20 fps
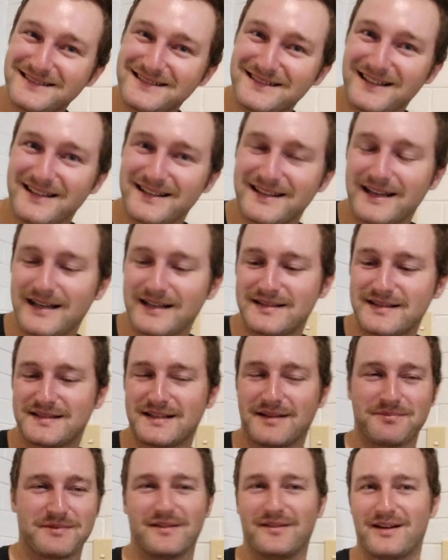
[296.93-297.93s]
Like that.
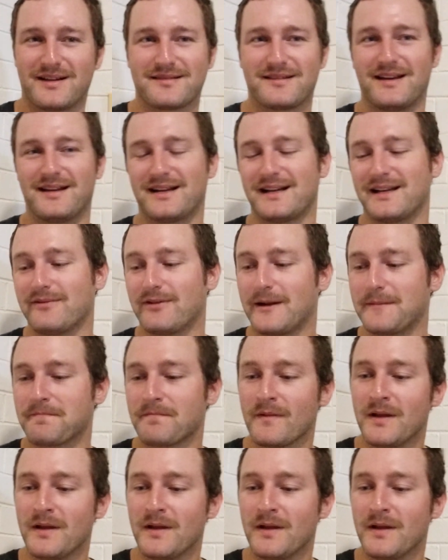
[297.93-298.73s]
Something like that anyway.